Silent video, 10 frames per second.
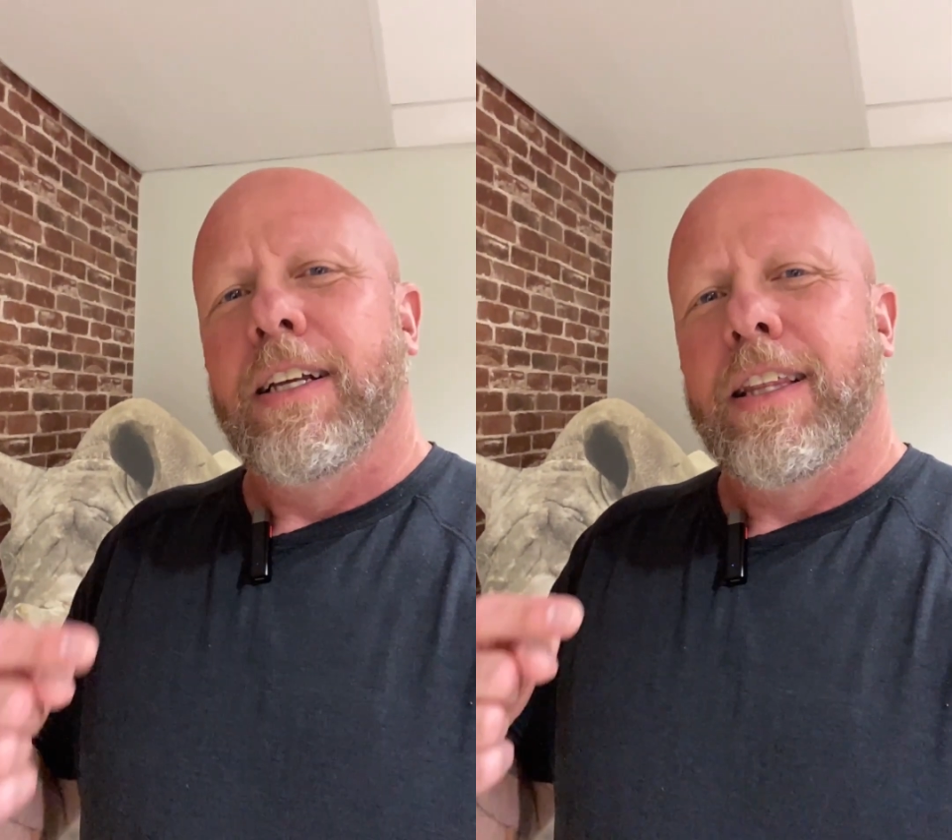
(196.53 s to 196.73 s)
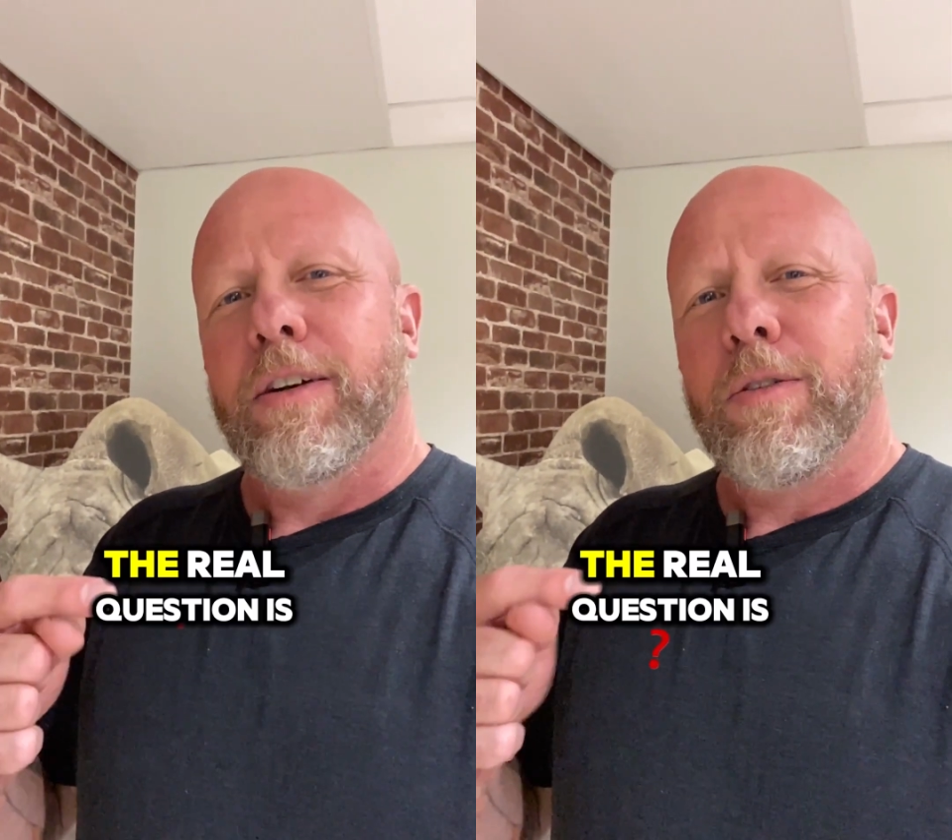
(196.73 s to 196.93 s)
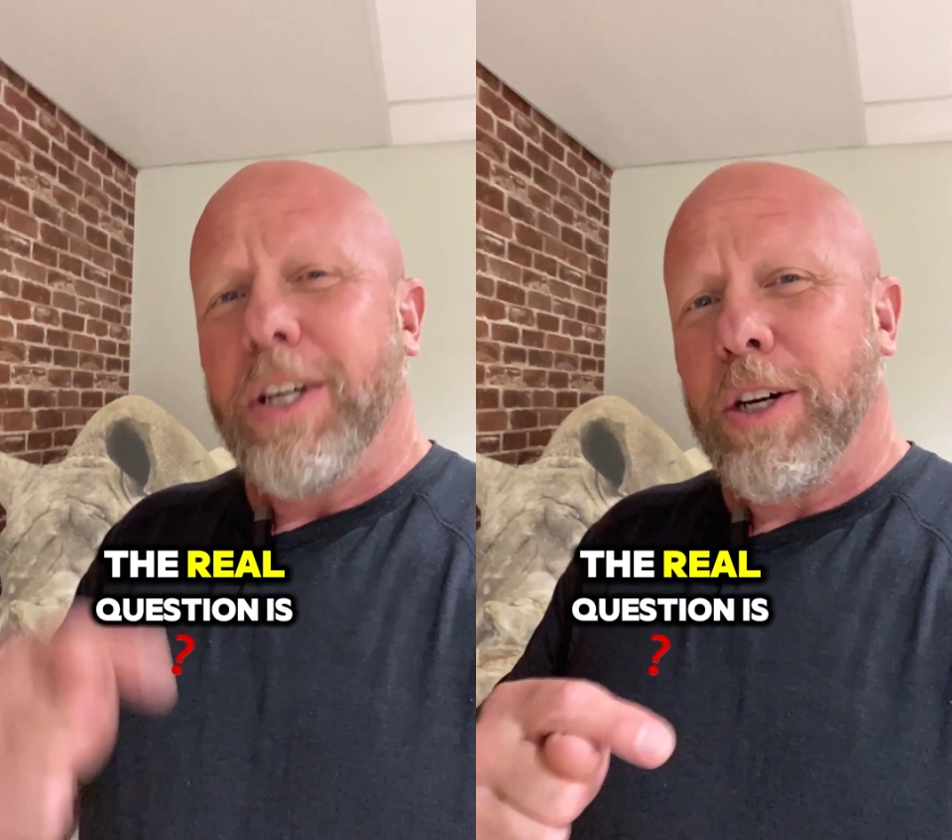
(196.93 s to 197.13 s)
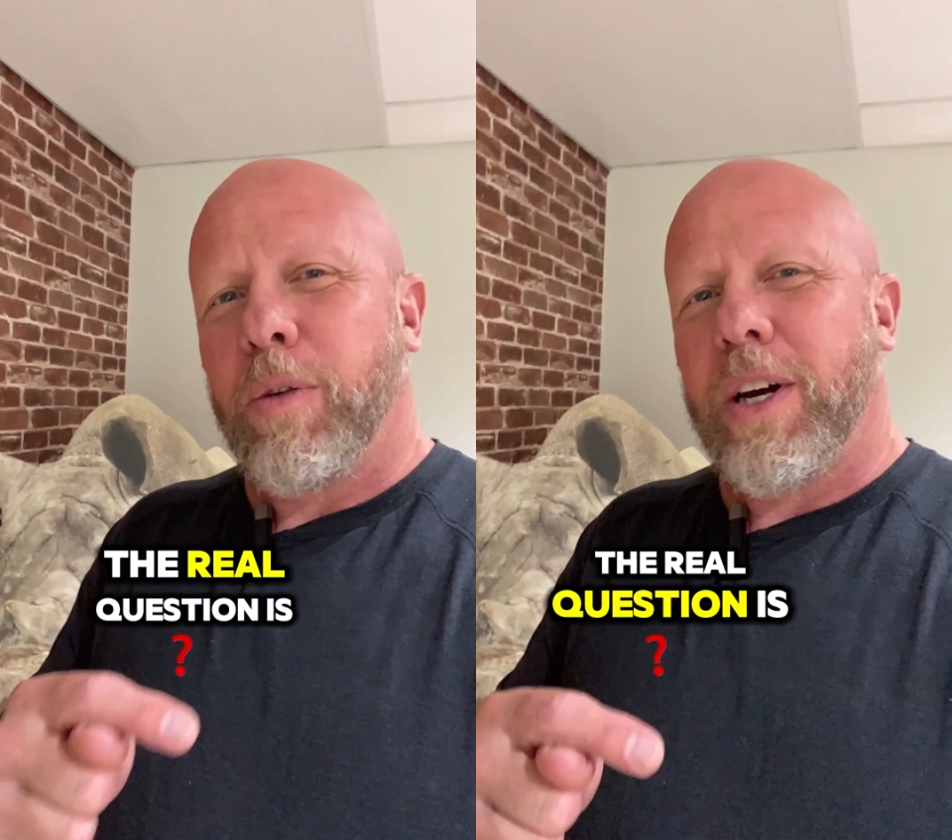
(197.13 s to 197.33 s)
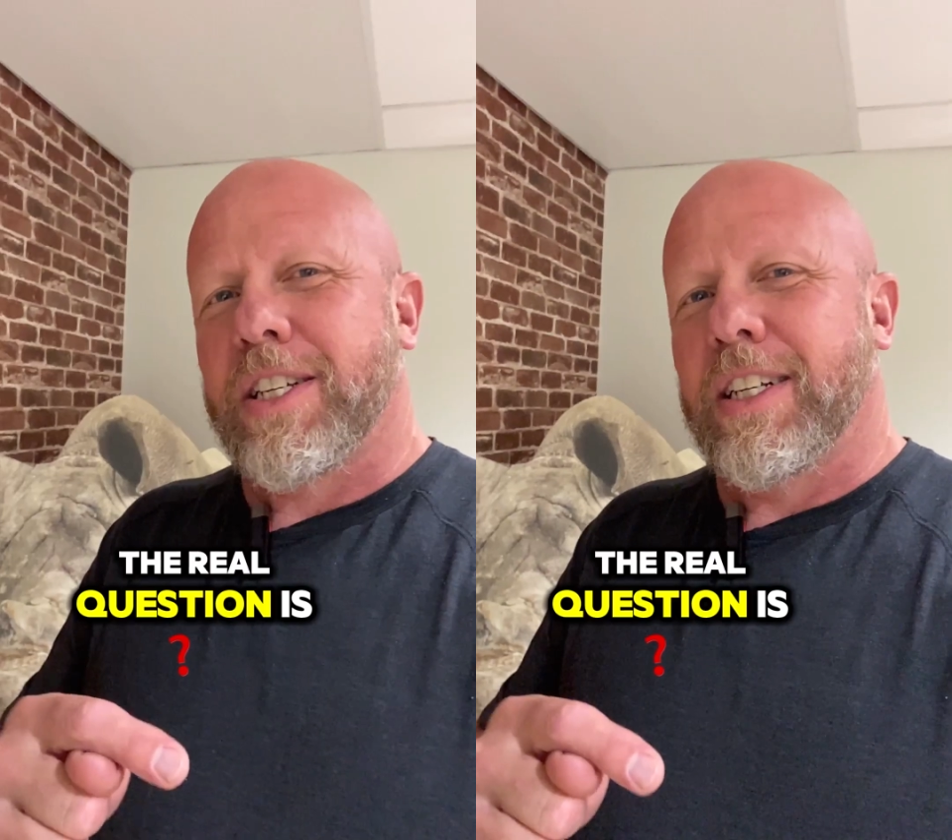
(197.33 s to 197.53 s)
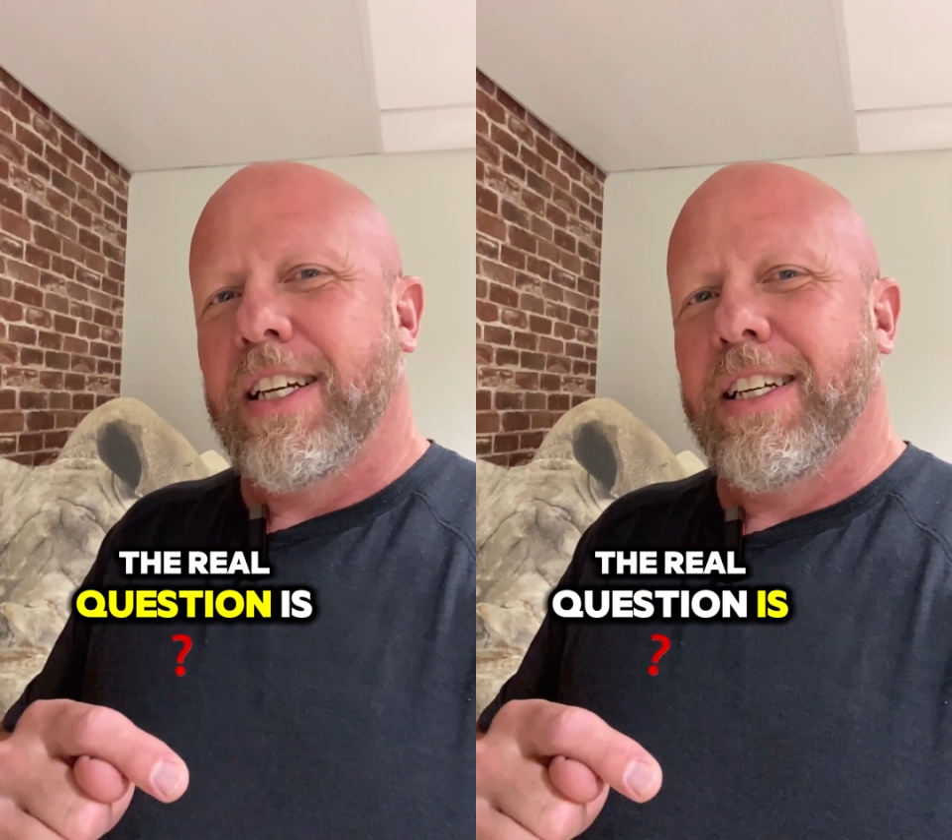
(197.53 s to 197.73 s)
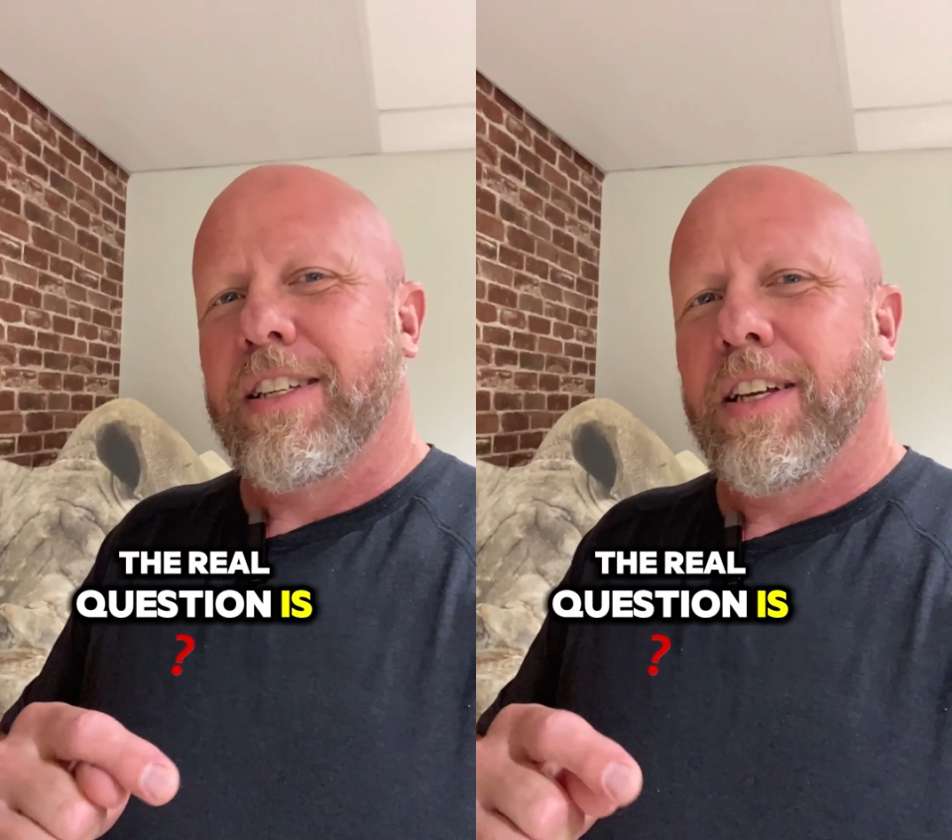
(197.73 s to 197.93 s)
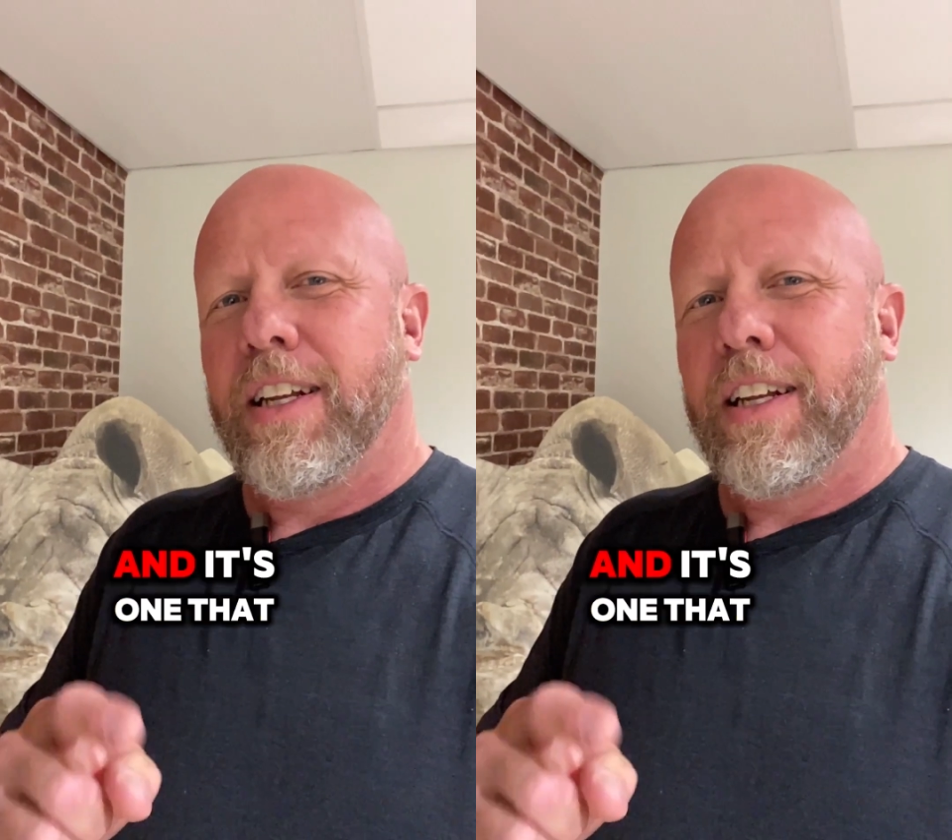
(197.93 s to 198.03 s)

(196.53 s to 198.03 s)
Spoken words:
The real question is,